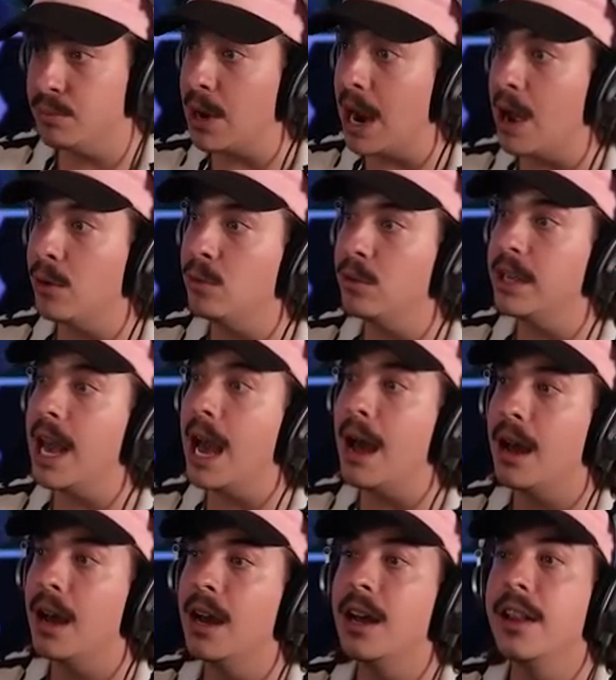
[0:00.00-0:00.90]
Brown, yeah,
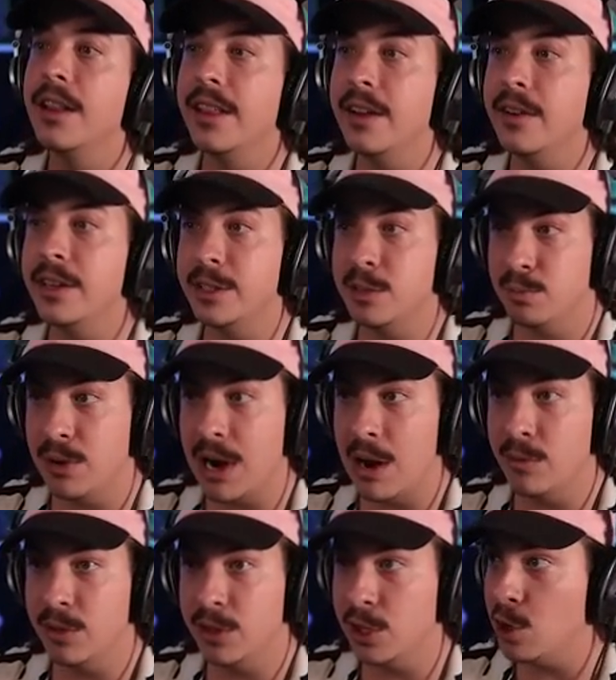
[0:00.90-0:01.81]
there it is, brown
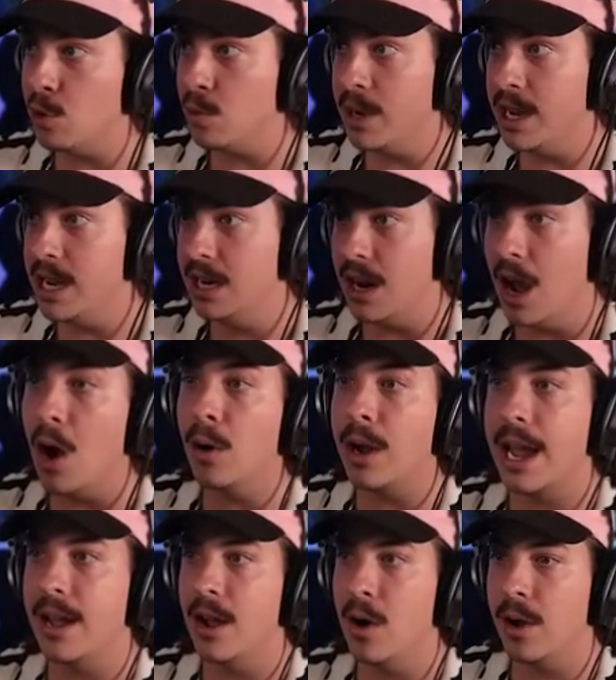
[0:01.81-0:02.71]
with the green.
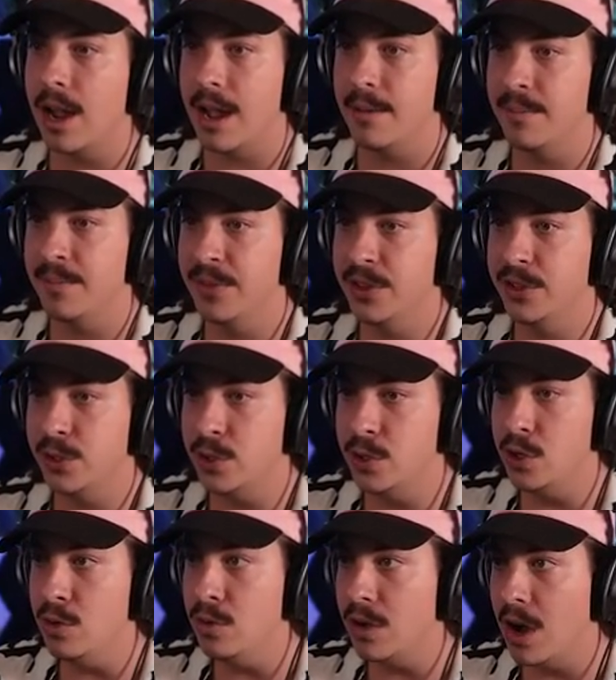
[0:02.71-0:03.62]
Okay, okay, so you